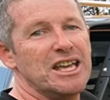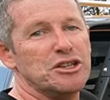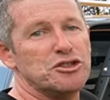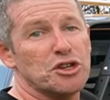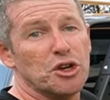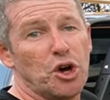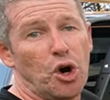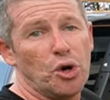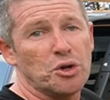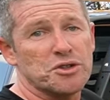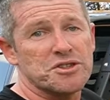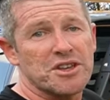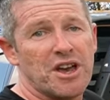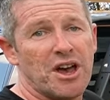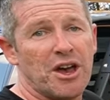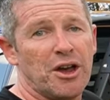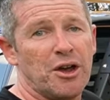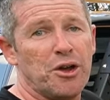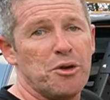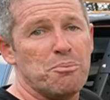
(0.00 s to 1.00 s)
to
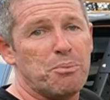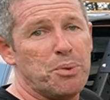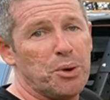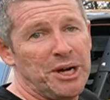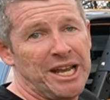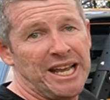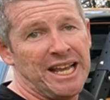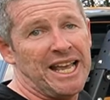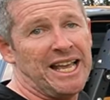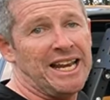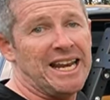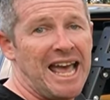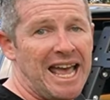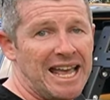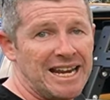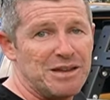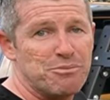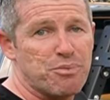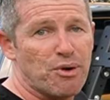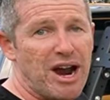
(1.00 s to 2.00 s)
also putting in
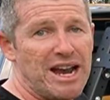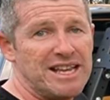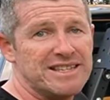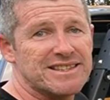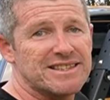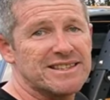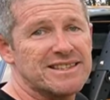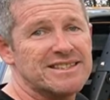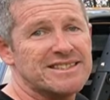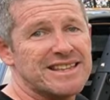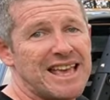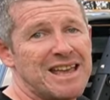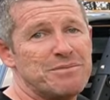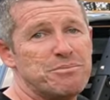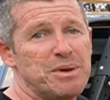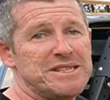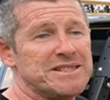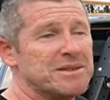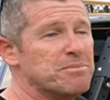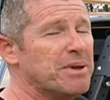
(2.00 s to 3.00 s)
any braces and
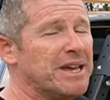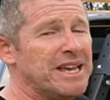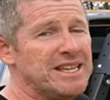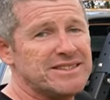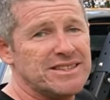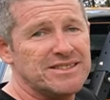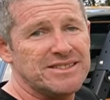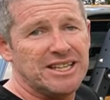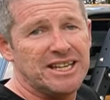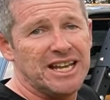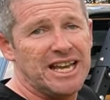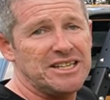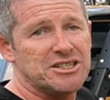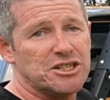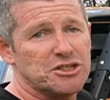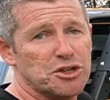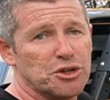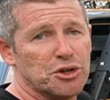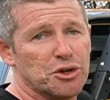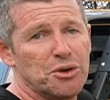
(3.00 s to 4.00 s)
bits and pieces you need
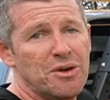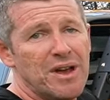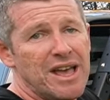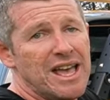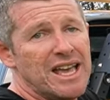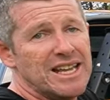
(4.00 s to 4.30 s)
to do